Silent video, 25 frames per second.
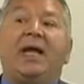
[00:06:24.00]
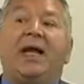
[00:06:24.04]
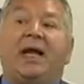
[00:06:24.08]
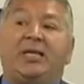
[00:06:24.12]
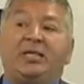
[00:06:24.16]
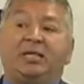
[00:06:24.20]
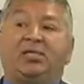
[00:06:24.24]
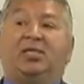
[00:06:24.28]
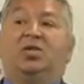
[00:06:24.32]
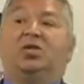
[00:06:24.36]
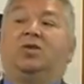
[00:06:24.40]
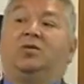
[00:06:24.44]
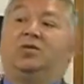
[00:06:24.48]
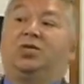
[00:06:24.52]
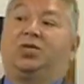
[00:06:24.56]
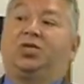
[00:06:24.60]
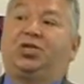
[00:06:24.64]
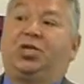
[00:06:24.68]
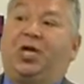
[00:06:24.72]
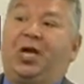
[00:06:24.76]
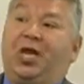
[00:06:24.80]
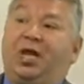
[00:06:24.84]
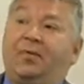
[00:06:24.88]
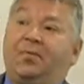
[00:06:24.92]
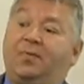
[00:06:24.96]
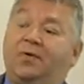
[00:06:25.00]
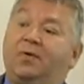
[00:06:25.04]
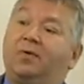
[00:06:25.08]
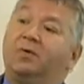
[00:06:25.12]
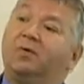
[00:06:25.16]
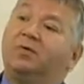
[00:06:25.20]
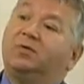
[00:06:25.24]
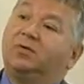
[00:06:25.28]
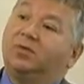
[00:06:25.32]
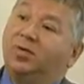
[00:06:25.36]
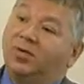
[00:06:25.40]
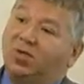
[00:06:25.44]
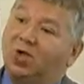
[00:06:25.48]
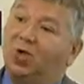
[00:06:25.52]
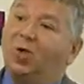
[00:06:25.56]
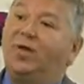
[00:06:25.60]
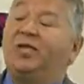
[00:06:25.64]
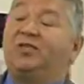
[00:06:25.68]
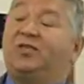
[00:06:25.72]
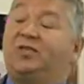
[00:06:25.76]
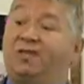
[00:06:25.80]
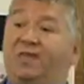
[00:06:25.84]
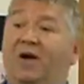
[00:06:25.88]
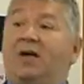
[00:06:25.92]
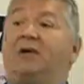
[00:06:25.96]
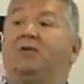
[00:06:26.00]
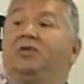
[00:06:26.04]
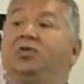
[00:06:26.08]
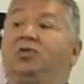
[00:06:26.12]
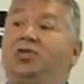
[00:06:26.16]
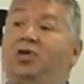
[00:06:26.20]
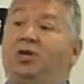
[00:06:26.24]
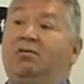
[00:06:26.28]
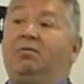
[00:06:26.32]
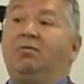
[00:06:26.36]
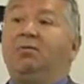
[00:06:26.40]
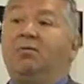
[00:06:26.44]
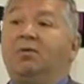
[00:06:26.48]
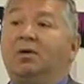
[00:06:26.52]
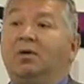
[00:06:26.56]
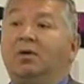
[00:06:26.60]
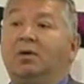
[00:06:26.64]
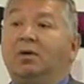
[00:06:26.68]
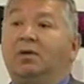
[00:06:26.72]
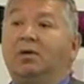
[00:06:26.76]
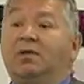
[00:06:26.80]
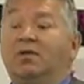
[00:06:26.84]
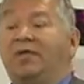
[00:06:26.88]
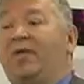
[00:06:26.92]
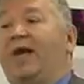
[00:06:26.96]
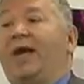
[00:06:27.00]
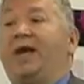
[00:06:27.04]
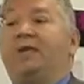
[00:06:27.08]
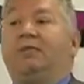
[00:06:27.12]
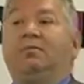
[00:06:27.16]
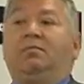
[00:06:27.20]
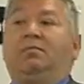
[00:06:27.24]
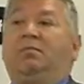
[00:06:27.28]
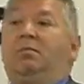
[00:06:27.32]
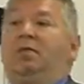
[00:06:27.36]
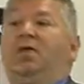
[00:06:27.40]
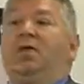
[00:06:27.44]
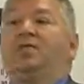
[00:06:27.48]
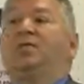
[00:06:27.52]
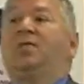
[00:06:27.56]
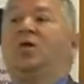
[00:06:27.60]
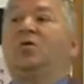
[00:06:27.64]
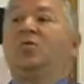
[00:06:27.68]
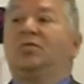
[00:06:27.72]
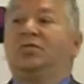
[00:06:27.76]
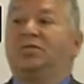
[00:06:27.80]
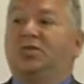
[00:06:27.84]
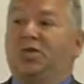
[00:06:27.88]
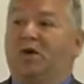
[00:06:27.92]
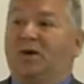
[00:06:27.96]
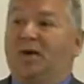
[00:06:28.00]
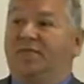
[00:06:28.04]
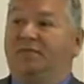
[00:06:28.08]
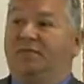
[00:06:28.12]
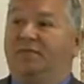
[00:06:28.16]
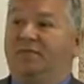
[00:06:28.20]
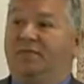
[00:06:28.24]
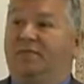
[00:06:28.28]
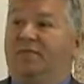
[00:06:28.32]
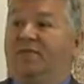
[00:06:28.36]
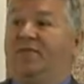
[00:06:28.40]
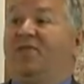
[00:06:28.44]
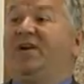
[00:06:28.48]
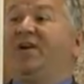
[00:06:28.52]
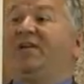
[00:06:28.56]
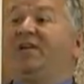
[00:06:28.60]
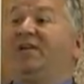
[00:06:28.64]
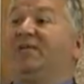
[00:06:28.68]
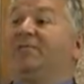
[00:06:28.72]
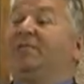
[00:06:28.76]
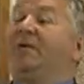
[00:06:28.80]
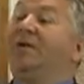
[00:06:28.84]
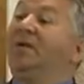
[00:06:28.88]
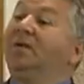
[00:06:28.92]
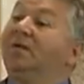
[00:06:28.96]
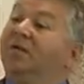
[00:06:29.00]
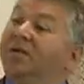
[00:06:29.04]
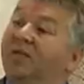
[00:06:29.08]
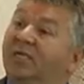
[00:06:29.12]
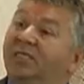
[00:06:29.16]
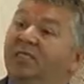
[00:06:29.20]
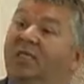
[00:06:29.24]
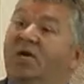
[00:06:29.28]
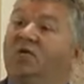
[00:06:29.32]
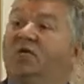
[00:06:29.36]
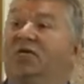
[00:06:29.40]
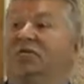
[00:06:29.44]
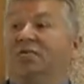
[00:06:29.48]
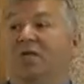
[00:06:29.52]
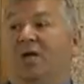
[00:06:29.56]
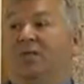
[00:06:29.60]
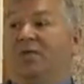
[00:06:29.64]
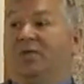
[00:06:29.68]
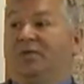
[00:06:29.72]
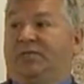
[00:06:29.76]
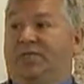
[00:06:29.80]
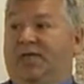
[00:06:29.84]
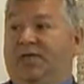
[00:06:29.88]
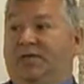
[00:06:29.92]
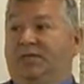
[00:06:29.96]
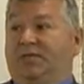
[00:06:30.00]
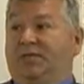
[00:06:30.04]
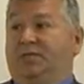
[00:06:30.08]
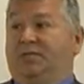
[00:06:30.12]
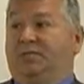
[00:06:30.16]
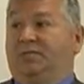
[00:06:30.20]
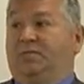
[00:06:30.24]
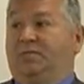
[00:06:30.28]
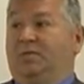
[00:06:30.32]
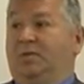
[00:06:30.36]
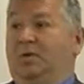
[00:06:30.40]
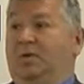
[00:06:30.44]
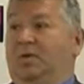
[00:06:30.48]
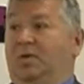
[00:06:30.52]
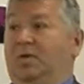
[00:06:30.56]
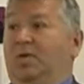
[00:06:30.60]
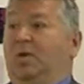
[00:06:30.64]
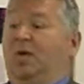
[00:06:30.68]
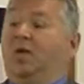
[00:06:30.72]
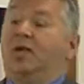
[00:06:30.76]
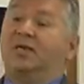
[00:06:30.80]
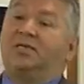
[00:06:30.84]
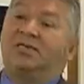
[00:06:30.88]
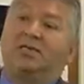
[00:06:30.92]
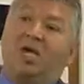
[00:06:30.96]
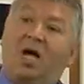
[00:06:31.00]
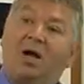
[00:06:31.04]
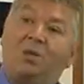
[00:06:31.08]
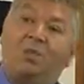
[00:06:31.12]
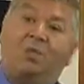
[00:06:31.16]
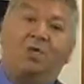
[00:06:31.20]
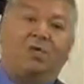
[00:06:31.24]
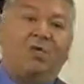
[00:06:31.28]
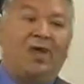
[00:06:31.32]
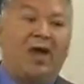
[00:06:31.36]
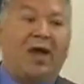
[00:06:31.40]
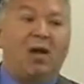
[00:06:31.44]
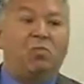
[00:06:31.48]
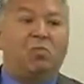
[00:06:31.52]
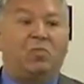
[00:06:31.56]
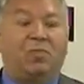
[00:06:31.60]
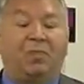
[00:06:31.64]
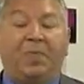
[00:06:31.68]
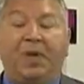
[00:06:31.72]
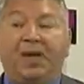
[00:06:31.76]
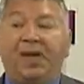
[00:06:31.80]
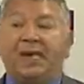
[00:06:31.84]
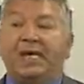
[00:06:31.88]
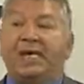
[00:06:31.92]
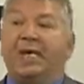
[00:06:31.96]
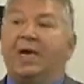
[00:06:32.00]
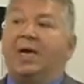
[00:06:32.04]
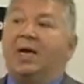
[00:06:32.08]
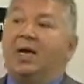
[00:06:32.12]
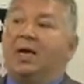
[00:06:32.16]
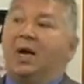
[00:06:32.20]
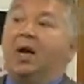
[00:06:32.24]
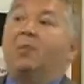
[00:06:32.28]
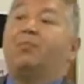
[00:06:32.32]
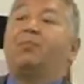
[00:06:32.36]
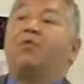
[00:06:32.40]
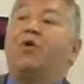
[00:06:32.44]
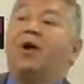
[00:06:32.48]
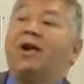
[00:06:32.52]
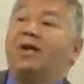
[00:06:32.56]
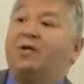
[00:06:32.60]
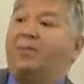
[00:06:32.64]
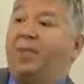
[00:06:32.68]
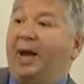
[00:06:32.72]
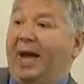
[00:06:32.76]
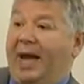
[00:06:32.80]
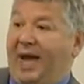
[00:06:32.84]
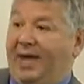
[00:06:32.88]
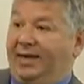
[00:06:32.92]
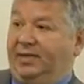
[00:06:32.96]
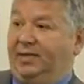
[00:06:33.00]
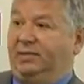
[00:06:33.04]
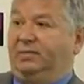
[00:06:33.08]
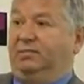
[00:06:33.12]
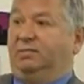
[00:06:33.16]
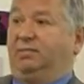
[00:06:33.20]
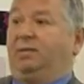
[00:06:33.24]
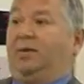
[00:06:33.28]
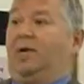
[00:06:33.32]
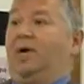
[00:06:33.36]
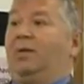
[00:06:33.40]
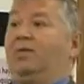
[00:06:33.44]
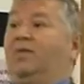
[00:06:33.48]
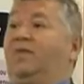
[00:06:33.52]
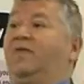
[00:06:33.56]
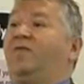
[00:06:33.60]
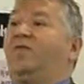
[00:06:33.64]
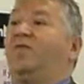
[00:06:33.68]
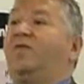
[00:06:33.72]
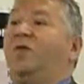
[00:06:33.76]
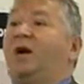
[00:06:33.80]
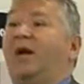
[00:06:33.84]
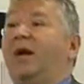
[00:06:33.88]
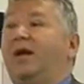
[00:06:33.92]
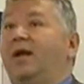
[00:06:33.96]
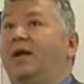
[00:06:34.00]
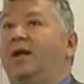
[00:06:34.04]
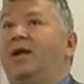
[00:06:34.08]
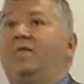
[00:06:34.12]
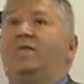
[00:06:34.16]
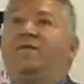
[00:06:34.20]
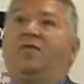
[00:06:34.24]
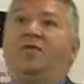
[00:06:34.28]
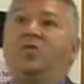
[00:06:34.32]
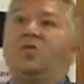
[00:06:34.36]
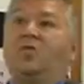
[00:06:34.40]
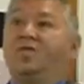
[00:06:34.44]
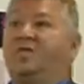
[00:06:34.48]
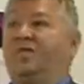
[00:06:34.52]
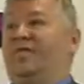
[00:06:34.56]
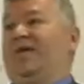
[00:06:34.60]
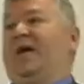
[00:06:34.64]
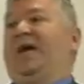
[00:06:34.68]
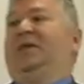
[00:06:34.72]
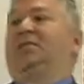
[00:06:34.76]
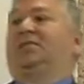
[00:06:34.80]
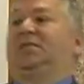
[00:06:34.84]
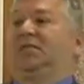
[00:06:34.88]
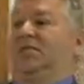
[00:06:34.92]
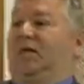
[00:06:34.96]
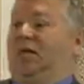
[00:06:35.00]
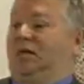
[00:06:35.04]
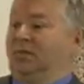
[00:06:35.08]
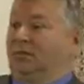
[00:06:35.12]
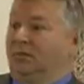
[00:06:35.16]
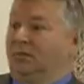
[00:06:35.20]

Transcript: a certain shape to do its function, then there's no design freedom, there's no design protection. An example there would be a brake pad, yeah, for a Ford Fiesta.